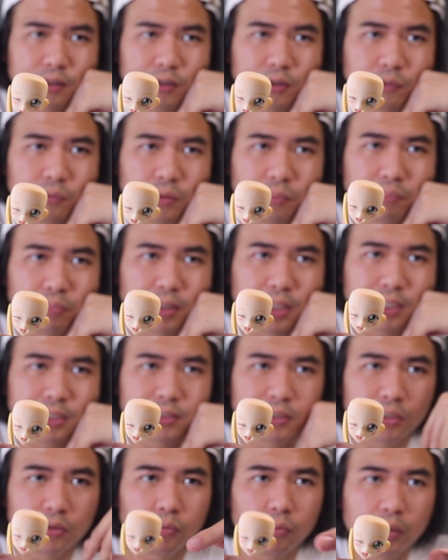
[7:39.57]

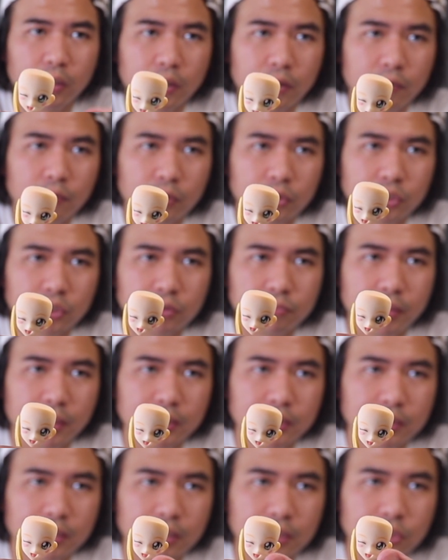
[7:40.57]
replace it with, which is
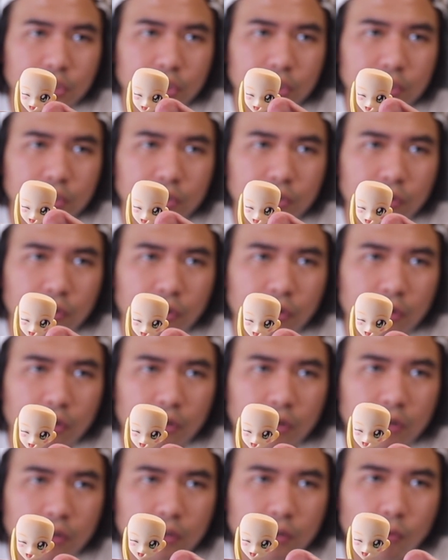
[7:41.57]
basically just
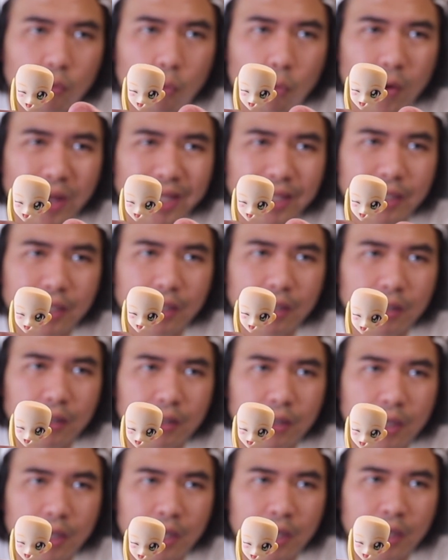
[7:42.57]
her
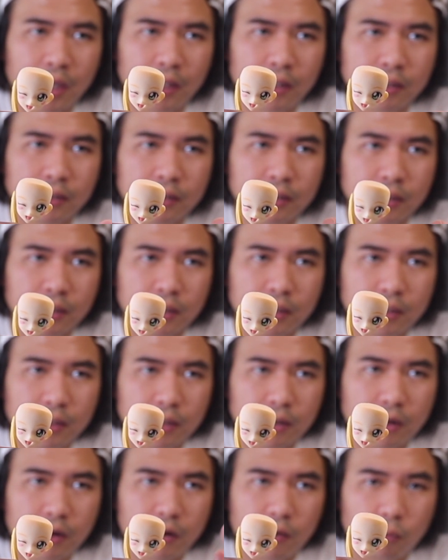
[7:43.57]
winking and
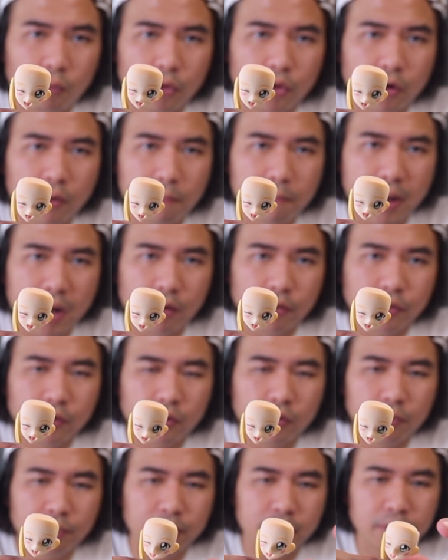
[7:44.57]
with her mouth
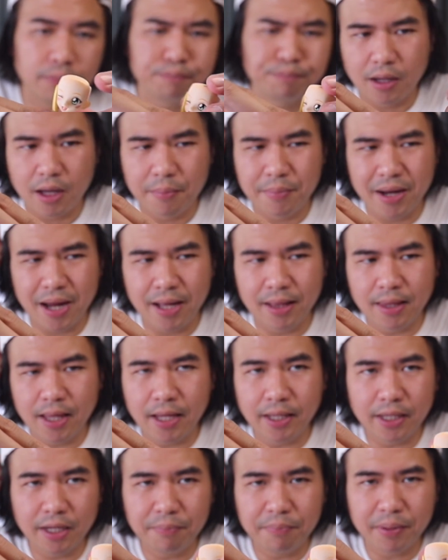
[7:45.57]
open. I mean, I
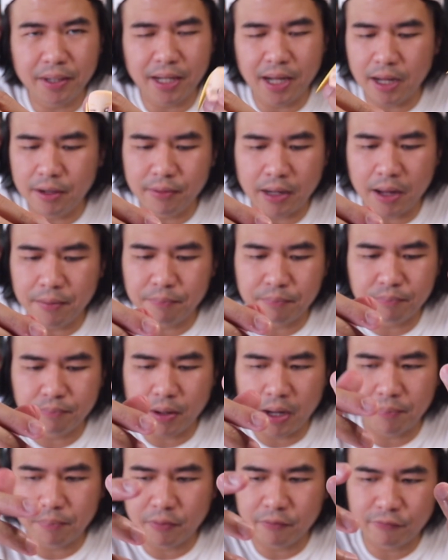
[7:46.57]
like it, but
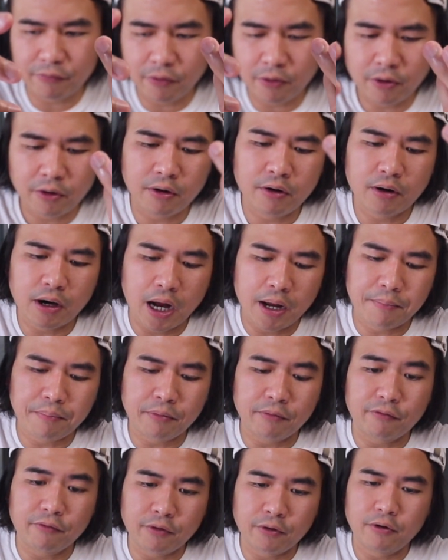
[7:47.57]
I
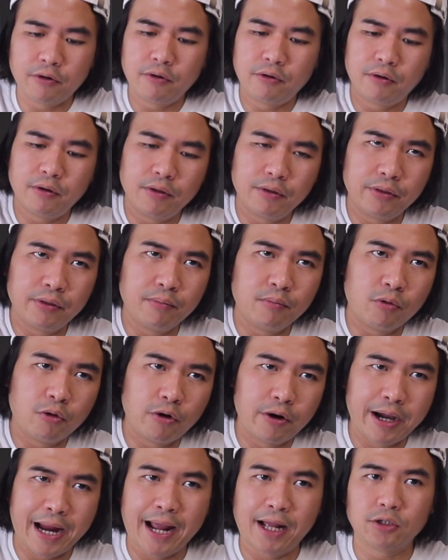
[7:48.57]
prefer the
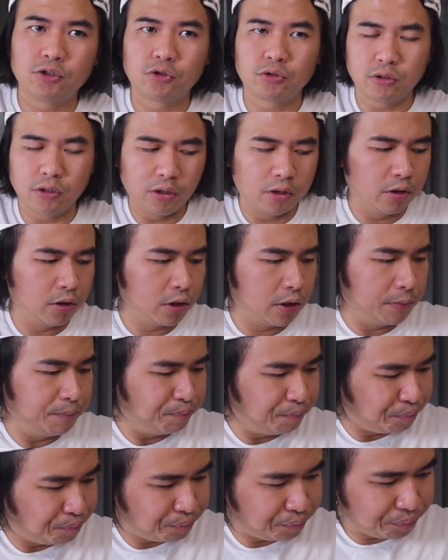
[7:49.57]
more natural look.
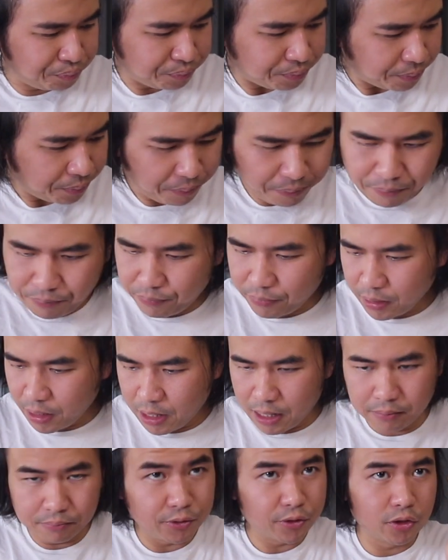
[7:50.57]

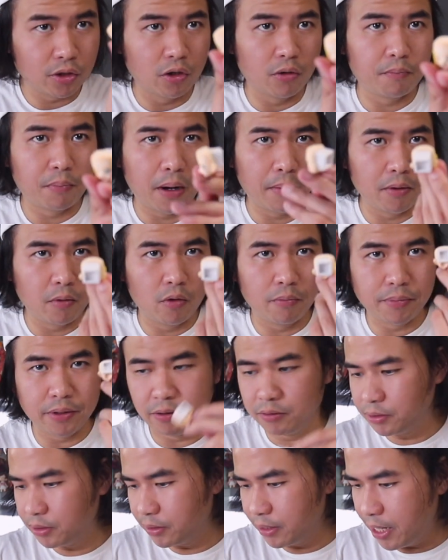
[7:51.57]
So probably won't be
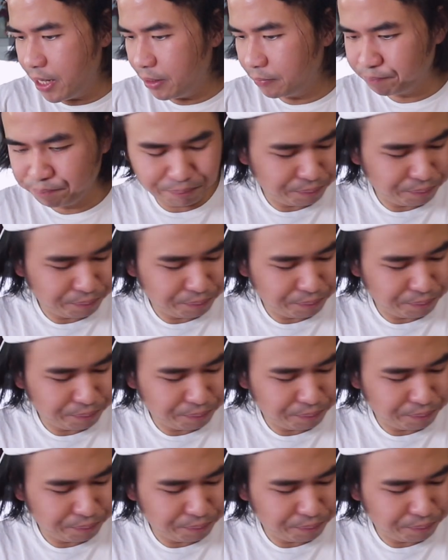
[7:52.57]
using that.